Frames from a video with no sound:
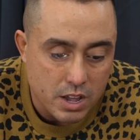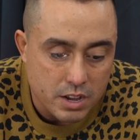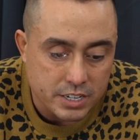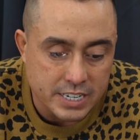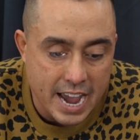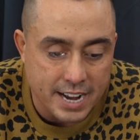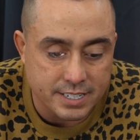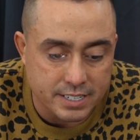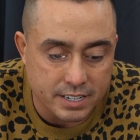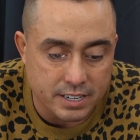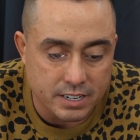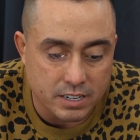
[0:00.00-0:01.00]

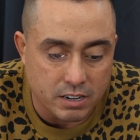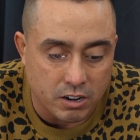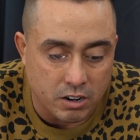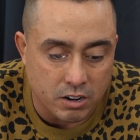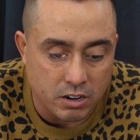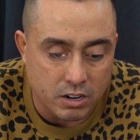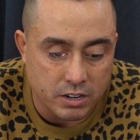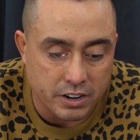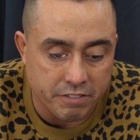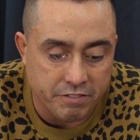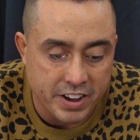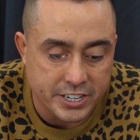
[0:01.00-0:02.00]
Jackson on
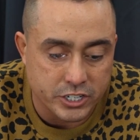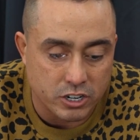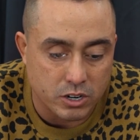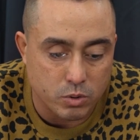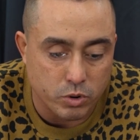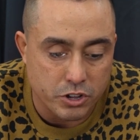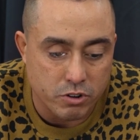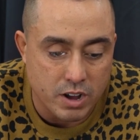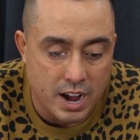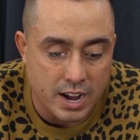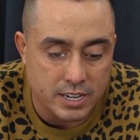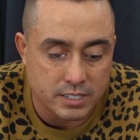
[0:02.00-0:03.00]
Adventure. Will you
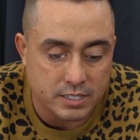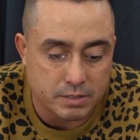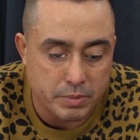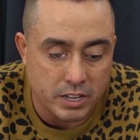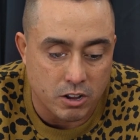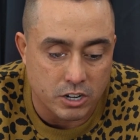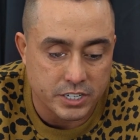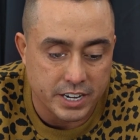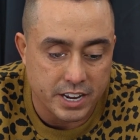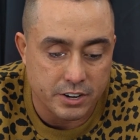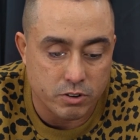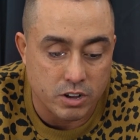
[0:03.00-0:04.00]
guys be launching
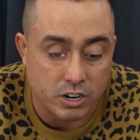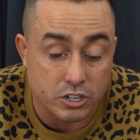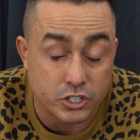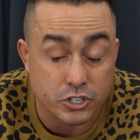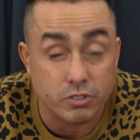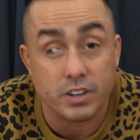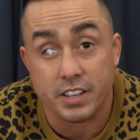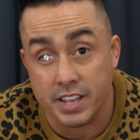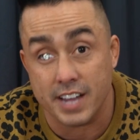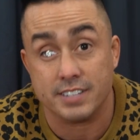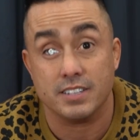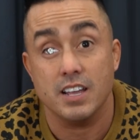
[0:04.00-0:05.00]
any new colors soon?
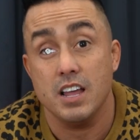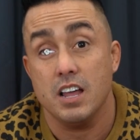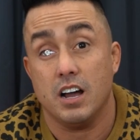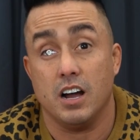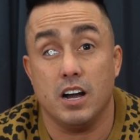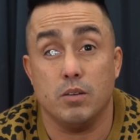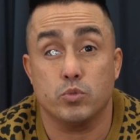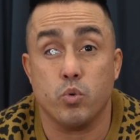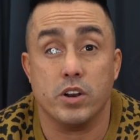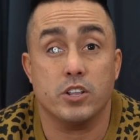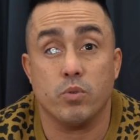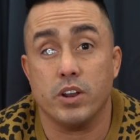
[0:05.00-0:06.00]
Yes.
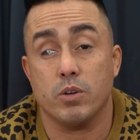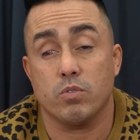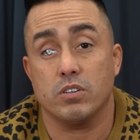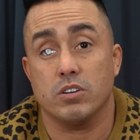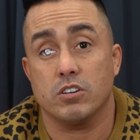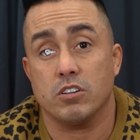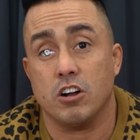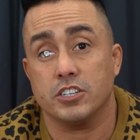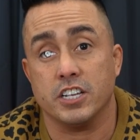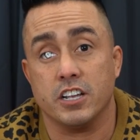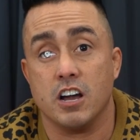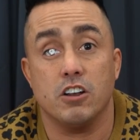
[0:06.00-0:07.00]
2020, we're launching
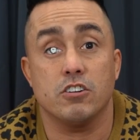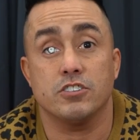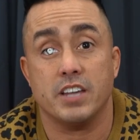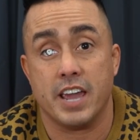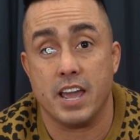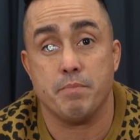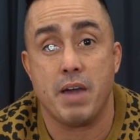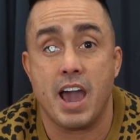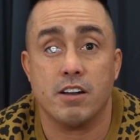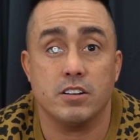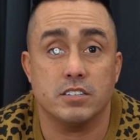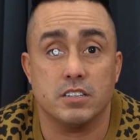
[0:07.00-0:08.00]
colors and
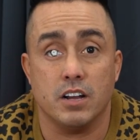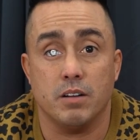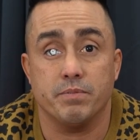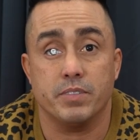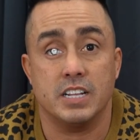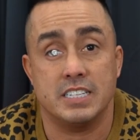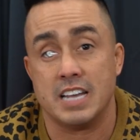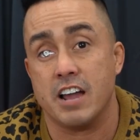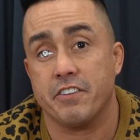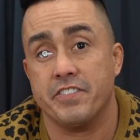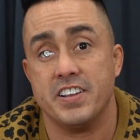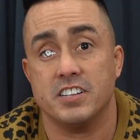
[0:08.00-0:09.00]
patterns. The Designer
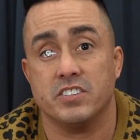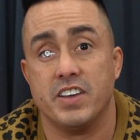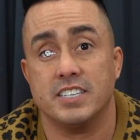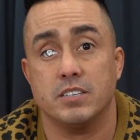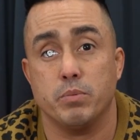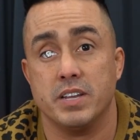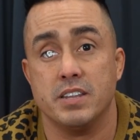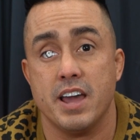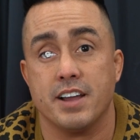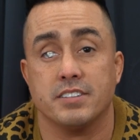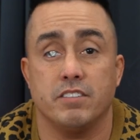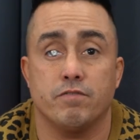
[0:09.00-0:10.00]
Fitness Vest will be
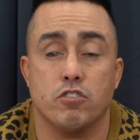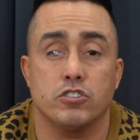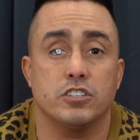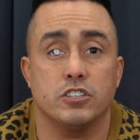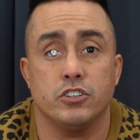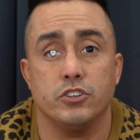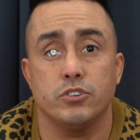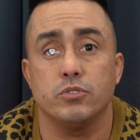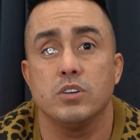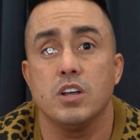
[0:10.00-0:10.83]
next, and version 2